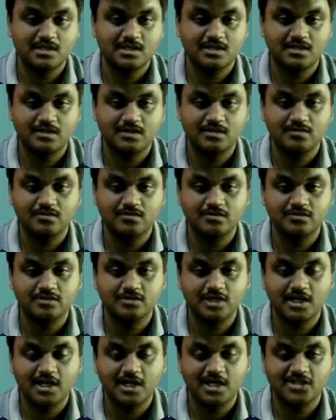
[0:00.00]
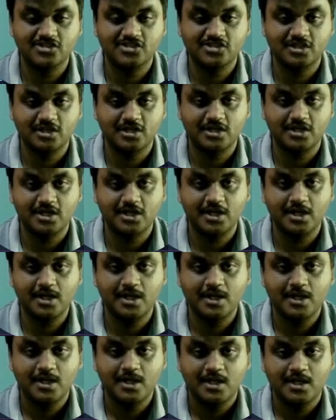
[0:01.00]
and go to the get started
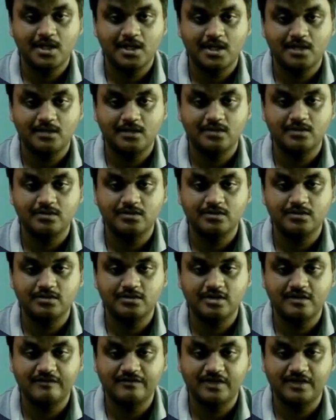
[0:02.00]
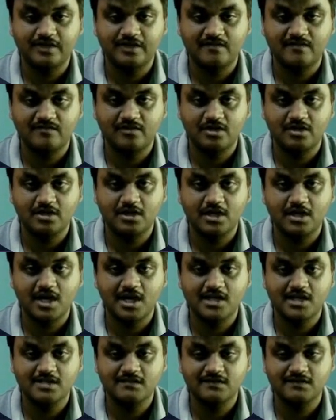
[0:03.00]
and go to the framework
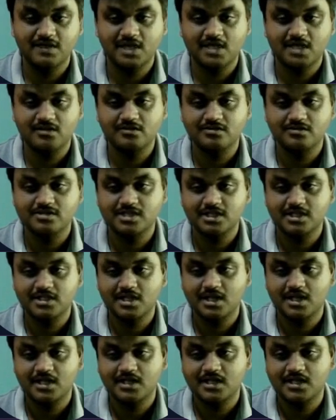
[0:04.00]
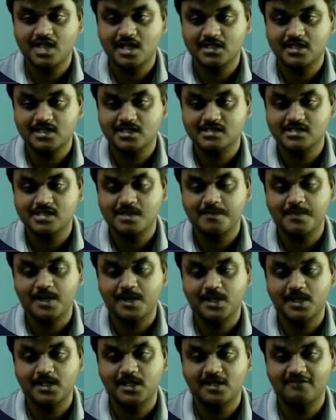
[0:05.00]
guides. We are using the React is the
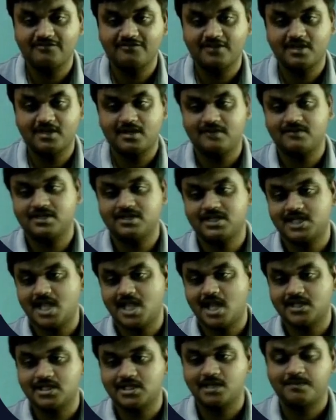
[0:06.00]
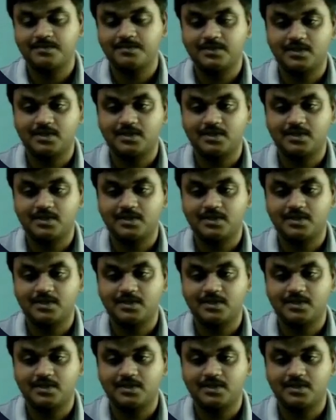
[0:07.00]
bundler for our React